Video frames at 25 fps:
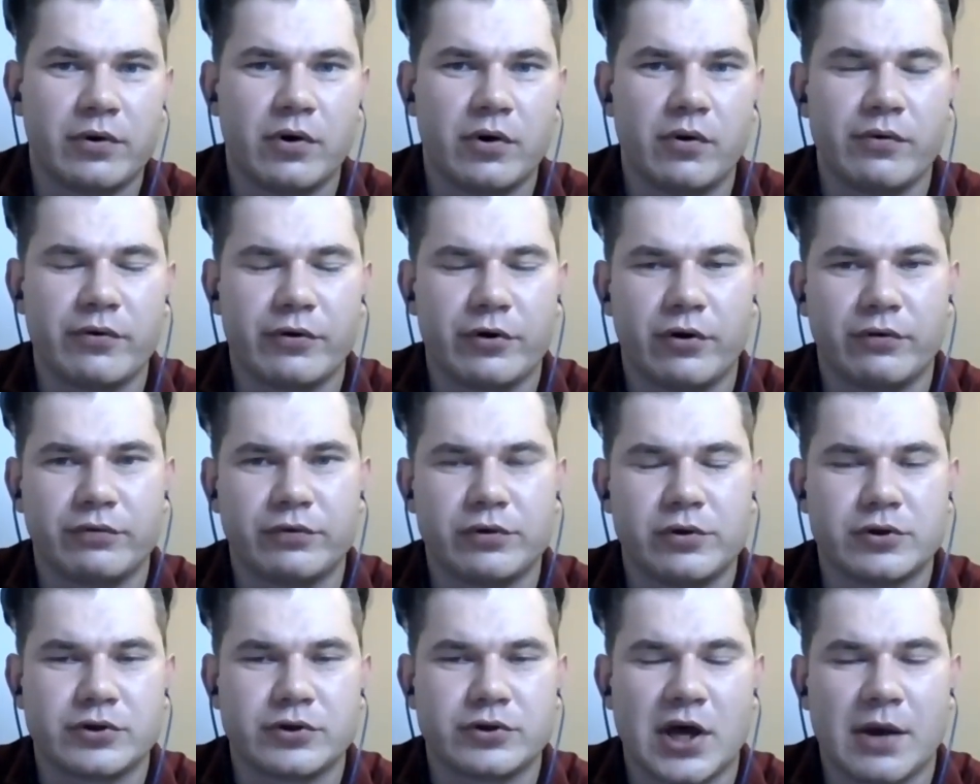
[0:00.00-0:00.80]
overgrowth
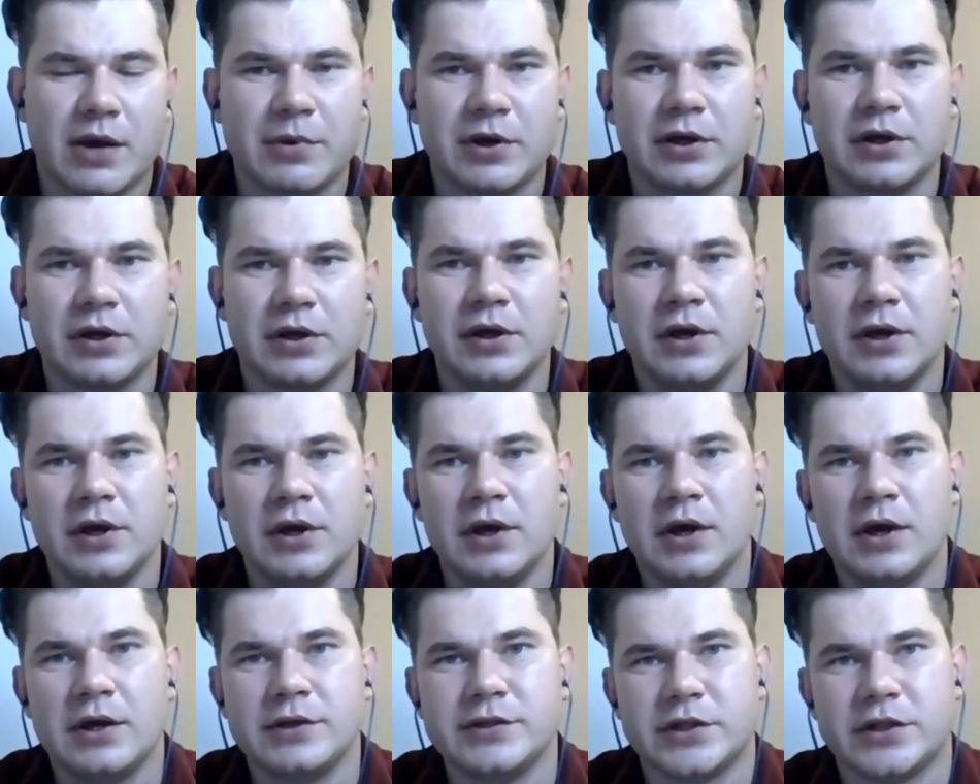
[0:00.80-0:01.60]
in your stomach
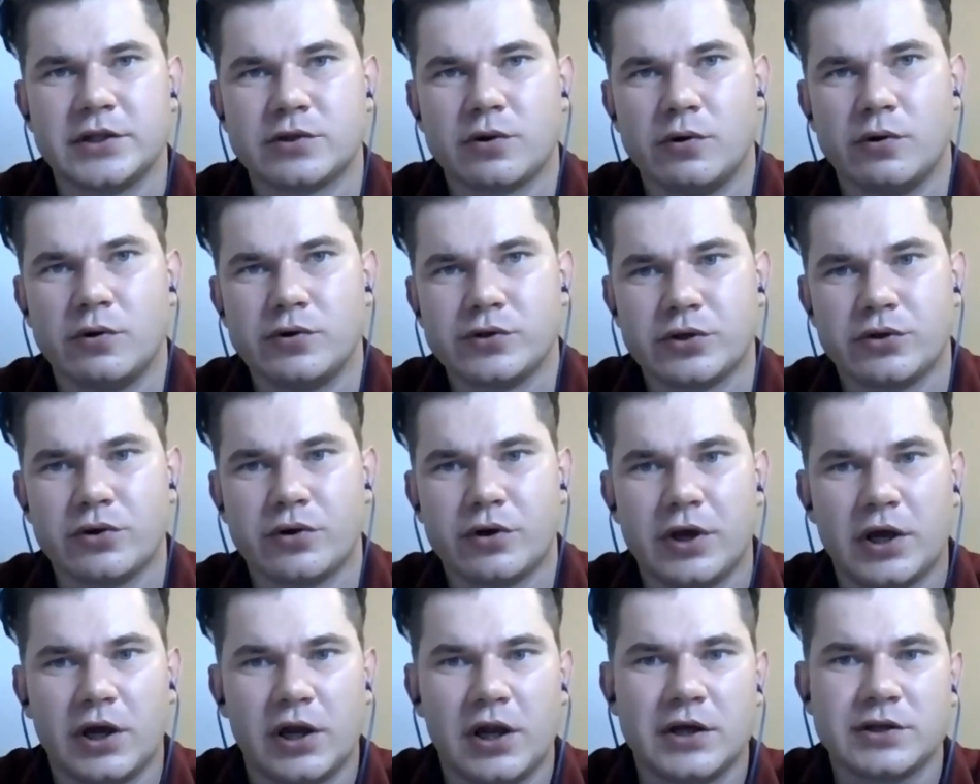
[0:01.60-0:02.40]
that is causing
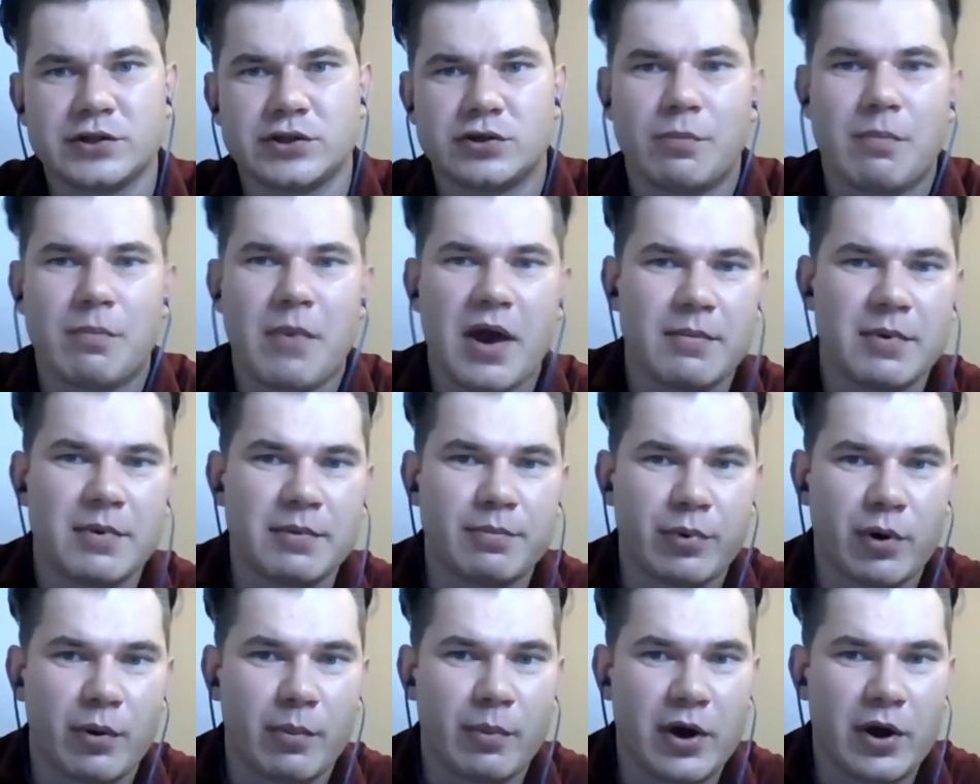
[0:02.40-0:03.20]
your hair loss, so
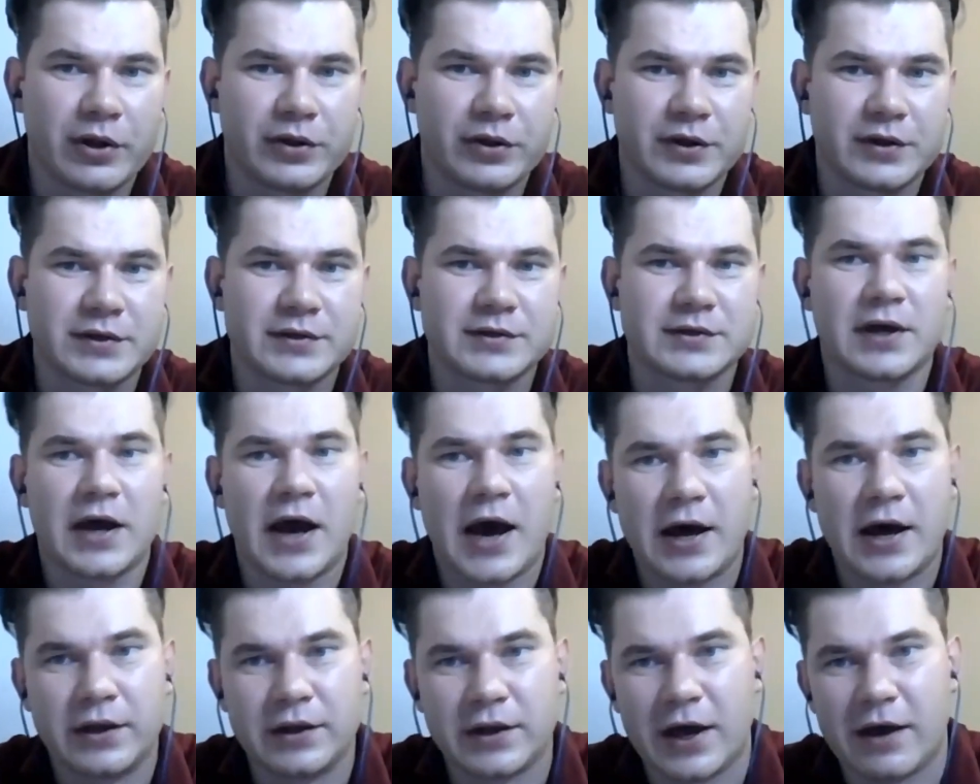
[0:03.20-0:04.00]
maybe probiotics
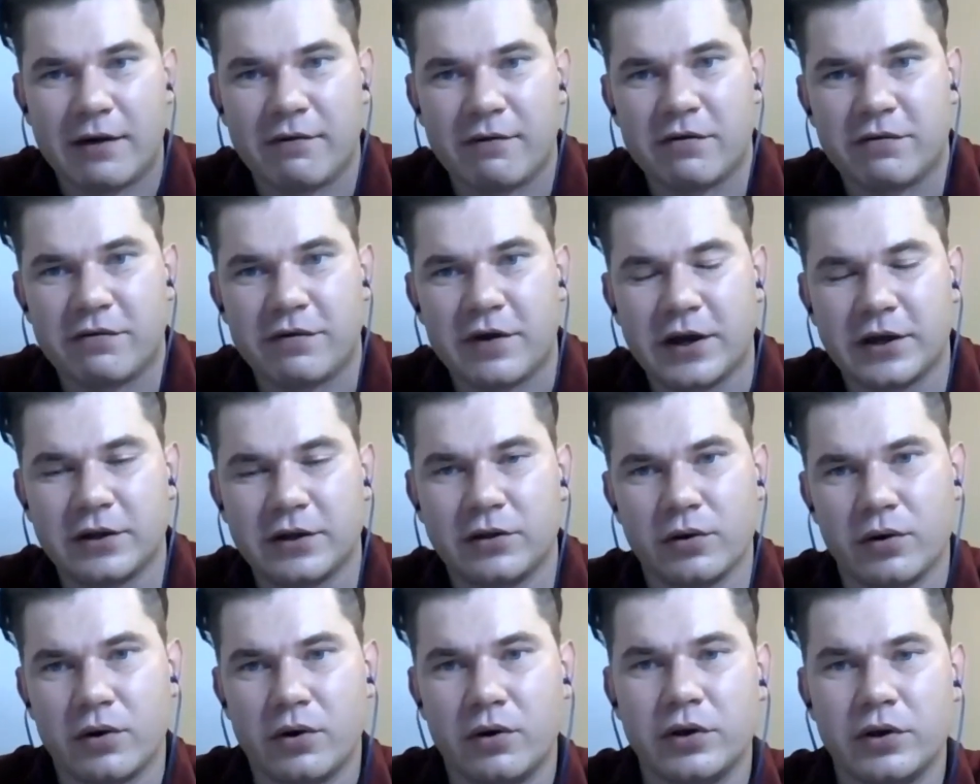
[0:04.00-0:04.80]
can have
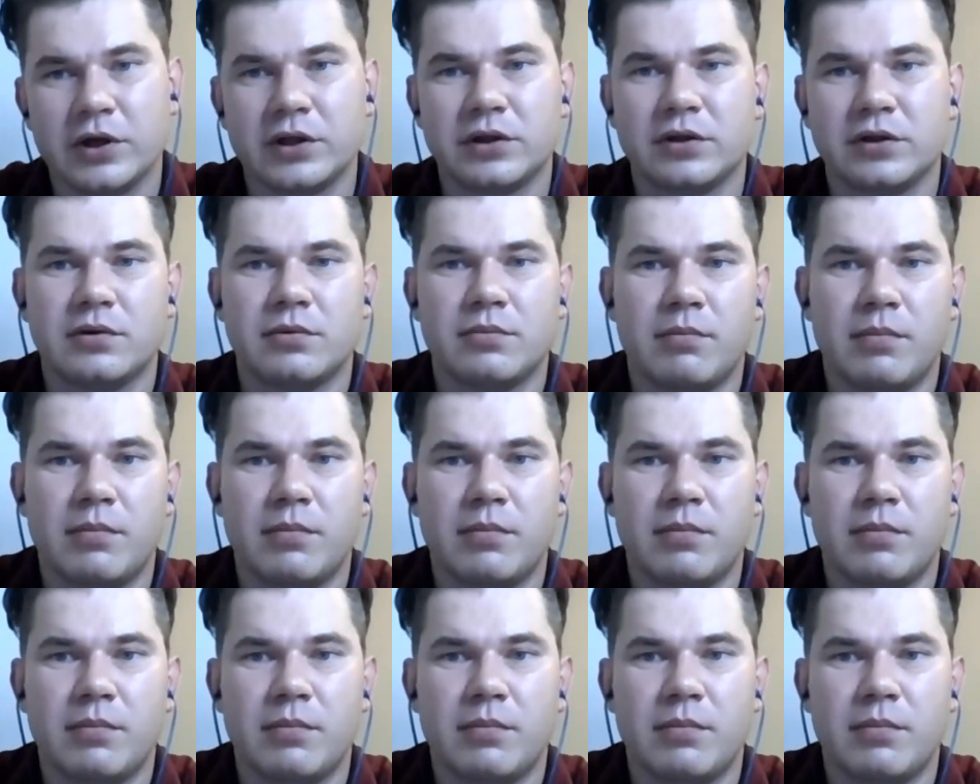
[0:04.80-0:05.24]
effect on it.